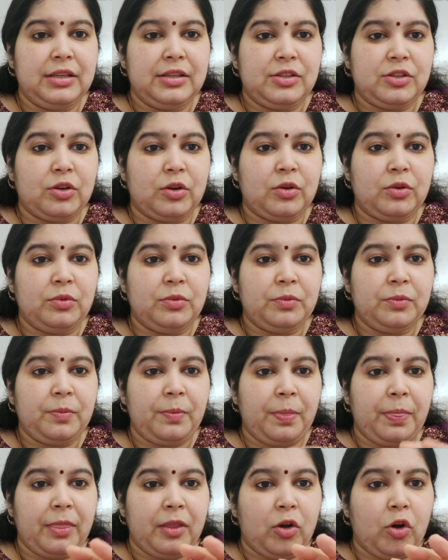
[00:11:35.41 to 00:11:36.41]
So
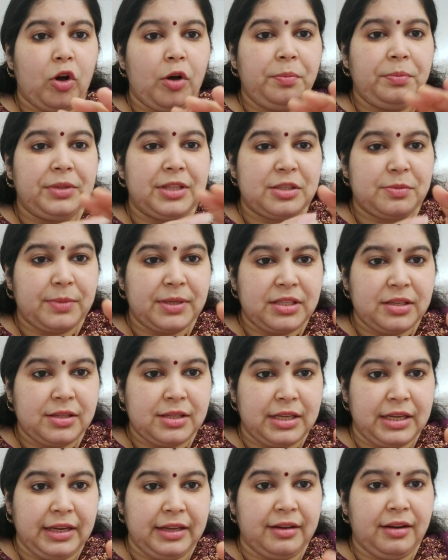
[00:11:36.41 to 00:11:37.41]
hope this much
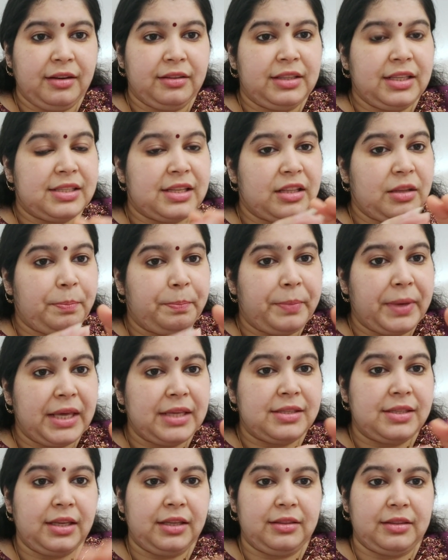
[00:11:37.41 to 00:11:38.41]
is clear. These are the
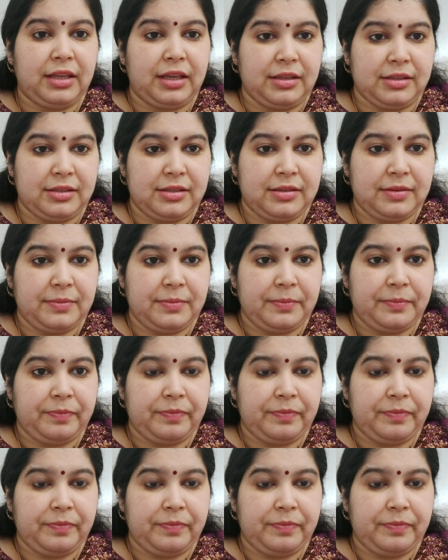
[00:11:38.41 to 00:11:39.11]
basic things.